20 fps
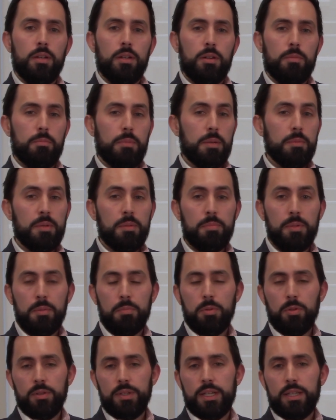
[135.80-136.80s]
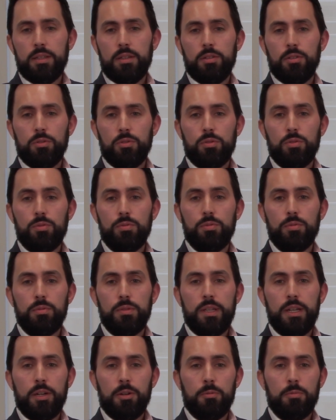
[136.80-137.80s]
maybe people that don't do
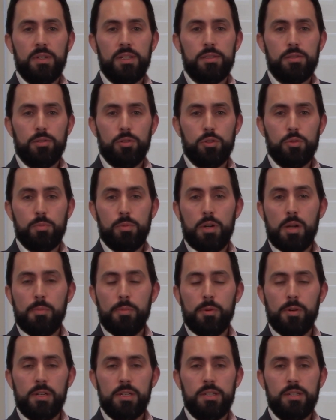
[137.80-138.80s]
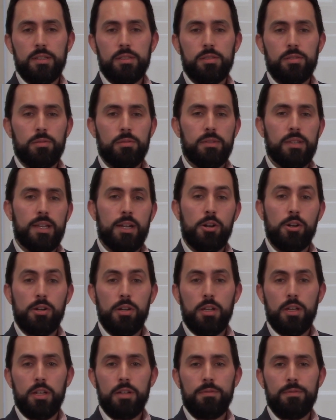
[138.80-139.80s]
their research properly. So there are a
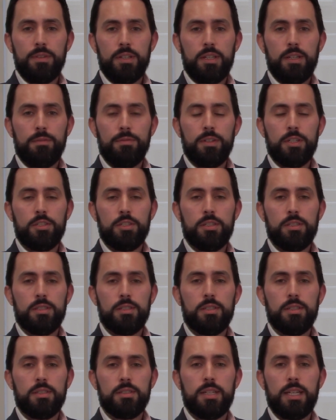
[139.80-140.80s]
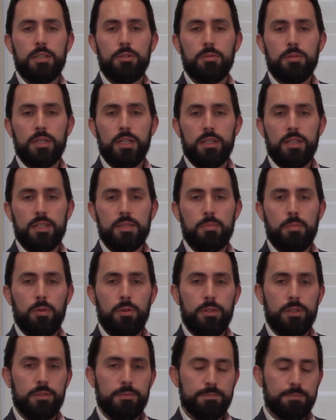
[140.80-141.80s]
lot of inefficiencies that you can
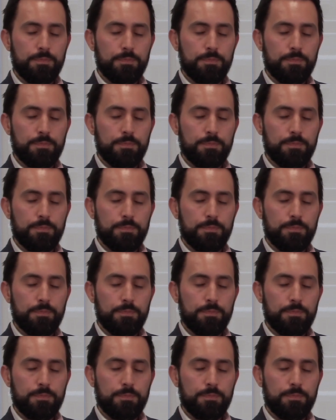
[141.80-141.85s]
exploit.